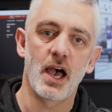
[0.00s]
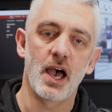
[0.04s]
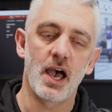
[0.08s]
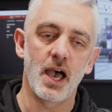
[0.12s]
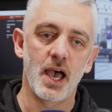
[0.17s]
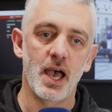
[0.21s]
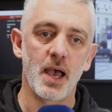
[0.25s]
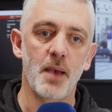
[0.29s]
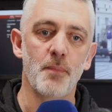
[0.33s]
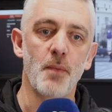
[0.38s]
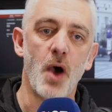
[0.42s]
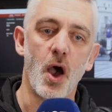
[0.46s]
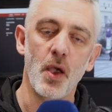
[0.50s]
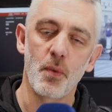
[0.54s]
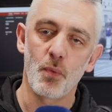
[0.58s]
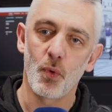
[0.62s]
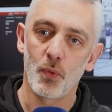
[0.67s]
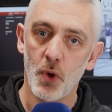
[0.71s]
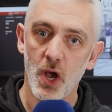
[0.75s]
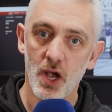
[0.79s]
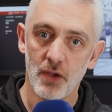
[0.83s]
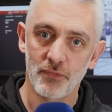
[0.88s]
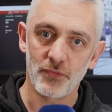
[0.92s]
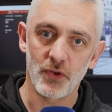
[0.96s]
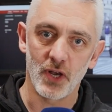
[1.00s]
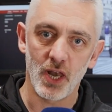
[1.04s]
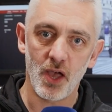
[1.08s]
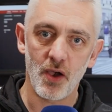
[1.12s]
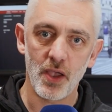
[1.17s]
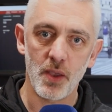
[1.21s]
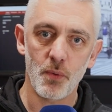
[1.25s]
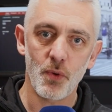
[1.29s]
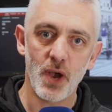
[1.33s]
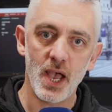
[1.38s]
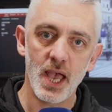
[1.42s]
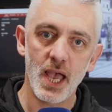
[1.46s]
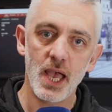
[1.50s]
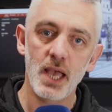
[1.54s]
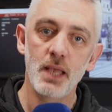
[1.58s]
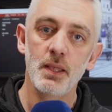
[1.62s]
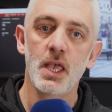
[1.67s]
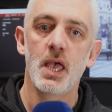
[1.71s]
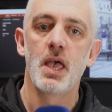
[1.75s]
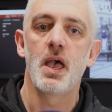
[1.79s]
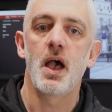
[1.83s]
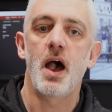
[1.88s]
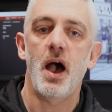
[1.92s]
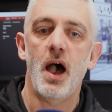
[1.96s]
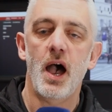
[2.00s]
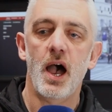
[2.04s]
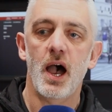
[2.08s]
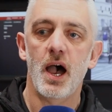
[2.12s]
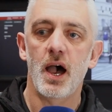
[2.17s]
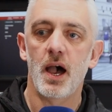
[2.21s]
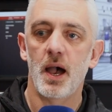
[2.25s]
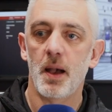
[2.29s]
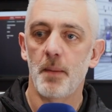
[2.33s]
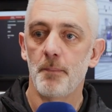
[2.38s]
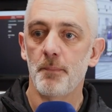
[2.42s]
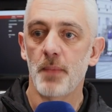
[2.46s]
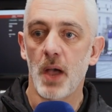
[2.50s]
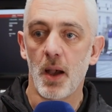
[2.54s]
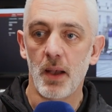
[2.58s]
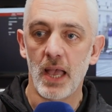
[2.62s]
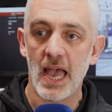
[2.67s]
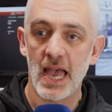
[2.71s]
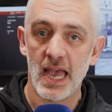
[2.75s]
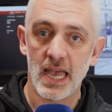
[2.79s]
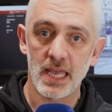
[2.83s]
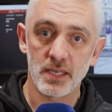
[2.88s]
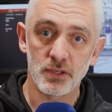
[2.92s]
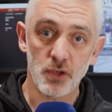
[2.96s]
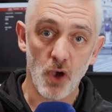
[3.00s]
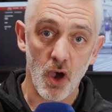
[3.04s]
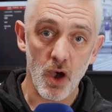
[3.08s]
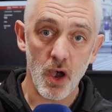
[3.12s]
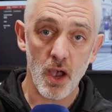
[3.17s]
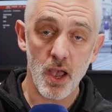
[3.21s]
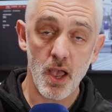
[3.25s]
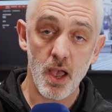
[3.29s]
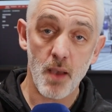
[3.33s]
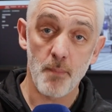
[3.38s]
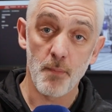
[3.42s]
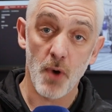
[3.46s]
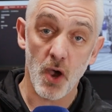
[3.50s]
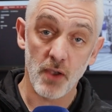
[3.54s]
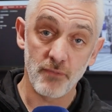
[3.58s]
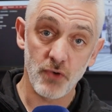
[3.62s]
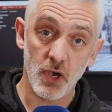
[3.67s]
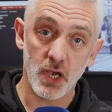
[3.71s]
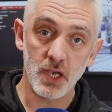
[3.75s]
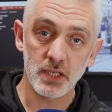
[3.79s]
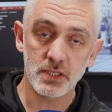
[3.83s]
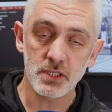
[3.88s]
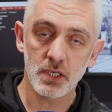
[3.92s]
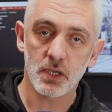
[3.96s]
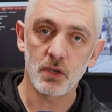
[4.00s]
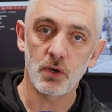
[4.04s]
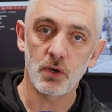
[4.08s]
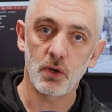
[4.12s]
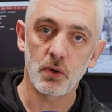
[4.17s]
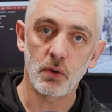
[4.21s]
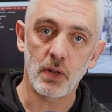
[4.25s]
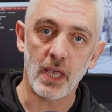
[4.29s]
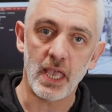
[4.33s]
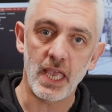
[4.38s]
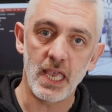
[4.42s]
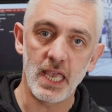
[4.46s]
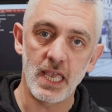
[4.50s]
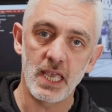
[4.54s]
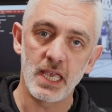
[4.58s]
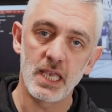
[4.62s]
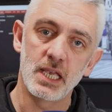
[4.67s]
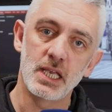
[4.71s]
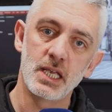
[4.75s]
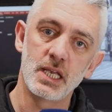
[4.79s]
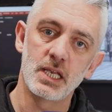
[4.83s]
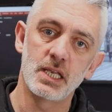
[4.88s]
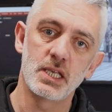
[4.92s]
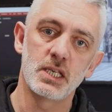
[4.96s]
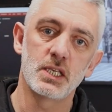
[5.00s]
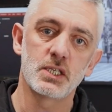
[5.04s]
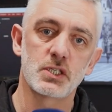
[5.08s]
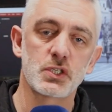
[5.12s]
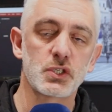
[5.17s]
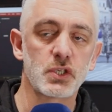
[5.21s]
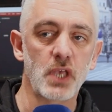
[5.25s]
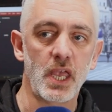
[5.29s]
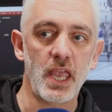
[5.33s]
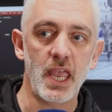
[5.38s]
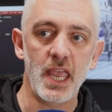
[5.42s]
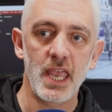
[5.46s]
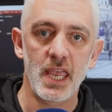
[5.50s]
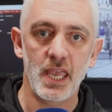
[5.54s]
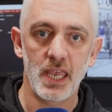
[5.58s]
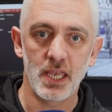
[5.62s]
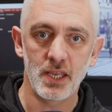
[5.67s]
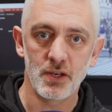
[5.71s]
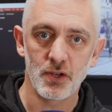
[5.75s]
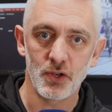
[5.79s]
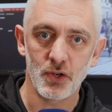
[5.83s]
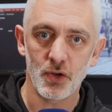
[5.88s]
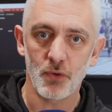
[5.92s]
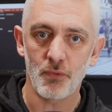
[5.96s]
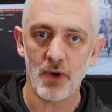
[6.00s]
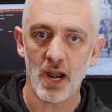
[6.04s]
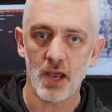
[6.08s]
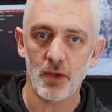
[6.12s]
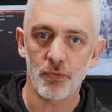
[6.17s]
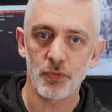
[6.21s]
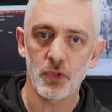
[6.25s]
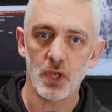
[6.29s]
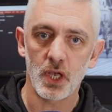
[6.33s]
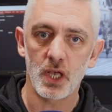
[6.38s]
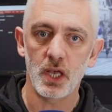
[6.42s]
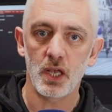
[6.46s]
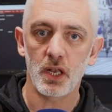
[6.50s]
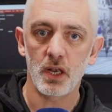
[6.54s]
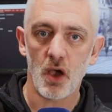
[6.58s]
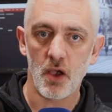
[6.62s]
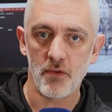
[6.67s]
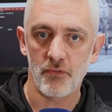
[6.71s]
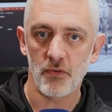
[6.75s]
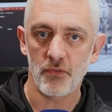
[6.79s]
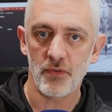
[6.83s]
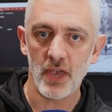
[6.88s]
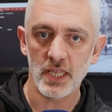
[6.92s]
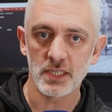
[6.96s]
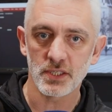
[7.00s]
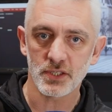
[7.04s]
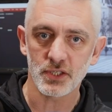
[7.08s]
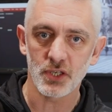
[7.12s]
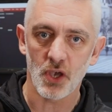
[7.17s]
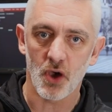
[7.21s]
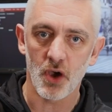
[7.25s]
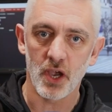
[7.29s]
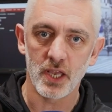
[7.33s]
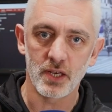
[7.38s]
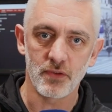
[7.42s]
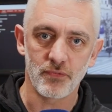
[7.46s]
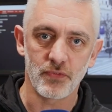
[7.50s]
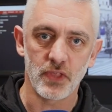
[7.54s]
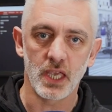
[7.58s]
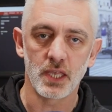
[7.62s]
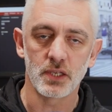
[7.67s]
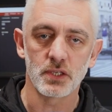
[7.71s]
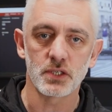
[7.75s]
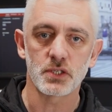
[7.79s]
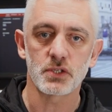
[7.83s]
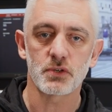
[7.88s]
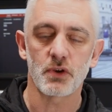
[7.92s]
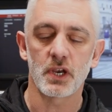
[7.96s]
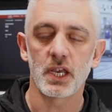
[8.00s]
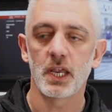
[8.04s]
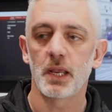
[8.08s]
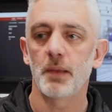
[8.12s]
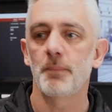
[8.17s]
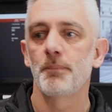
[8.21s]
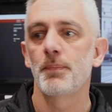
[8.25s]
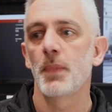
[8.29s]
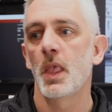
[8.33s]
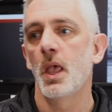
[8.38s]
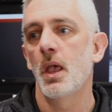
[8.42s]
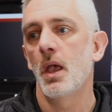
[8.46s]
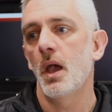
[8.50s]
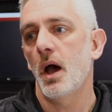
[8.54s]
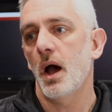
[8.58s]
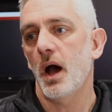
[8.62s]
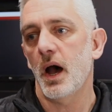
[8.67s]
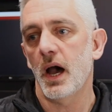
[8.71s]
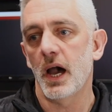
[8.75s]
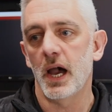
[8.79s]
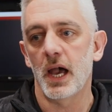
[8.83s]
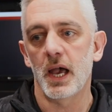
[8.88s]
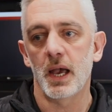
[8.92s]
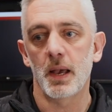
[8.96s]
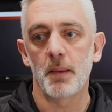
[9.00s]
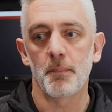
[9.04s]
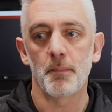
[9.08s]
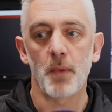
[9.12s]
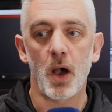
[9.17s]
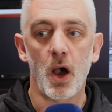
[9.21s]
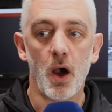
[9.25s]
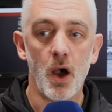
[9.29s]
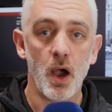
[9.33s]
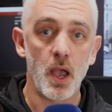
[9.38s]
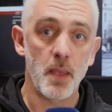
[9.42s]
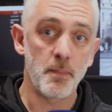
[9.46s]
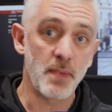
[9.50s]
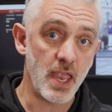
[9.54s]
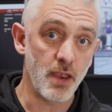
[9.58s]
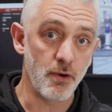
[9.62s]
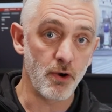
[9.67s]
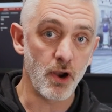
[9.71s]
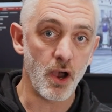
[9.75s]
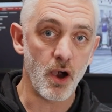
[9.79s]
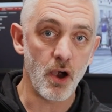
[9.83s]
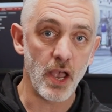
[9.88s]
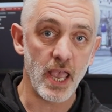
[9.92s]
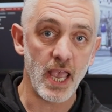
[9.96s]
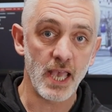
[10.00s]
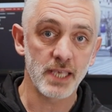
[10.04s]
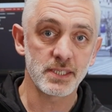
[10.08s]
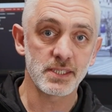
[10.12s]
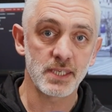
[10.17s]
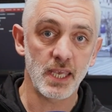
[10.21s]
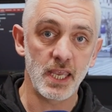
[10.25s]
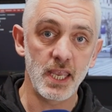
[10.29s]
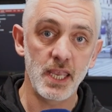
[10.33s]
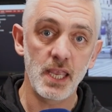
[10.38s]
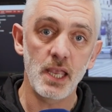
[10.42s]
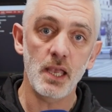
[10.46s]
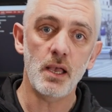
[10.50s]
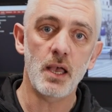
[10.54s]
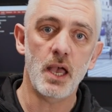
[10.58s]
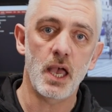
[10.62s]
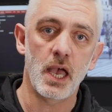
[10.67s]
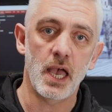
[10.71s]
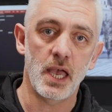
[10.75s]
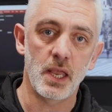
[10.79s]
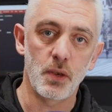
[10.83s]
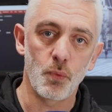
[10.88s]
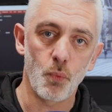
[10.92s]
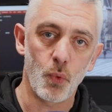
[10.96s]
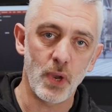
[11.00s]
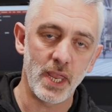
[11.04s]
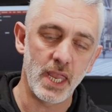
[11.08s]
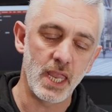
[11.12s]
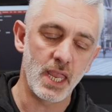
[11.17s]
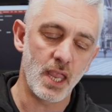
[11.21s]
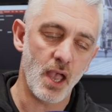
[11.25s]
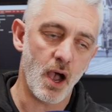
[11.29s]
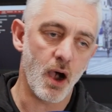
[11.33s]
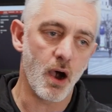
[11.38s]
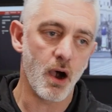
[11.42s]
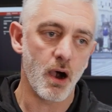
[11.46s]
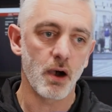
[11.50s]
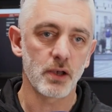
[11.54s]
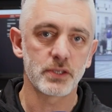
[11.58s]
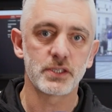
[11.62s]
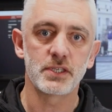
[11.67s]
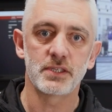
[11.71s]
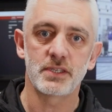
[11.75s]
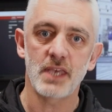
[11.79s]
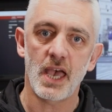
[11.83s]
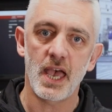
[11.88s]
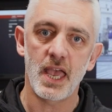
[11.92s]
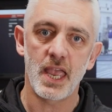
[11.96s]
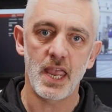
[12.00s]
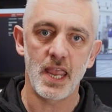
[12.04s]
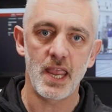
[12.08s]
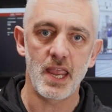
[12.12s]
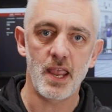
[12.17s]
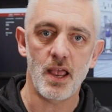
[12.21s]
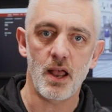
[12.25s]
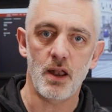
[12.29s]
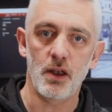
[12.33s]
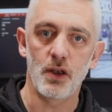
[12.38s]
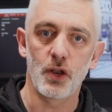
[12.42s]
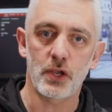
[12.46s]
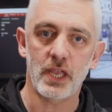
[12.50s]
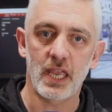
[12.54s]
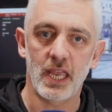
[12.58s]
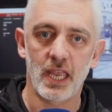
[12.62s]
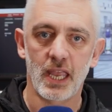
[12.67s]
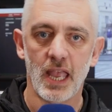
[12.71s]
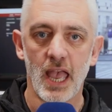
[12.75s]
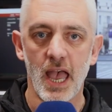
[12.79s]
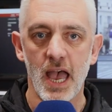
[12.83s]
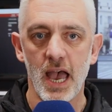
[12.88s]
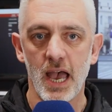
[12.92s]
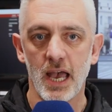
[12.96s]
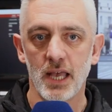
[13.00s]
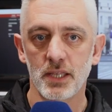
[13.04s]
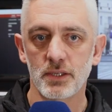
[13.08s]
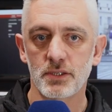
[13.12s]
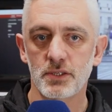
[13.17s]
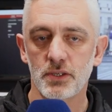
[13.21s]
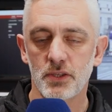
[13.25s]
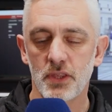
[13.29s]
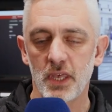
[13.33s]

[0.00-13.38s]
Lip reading: I work for Lightware, and my vertical is in and around the live event side of the industry. I'm here at ISE, and we are today looking at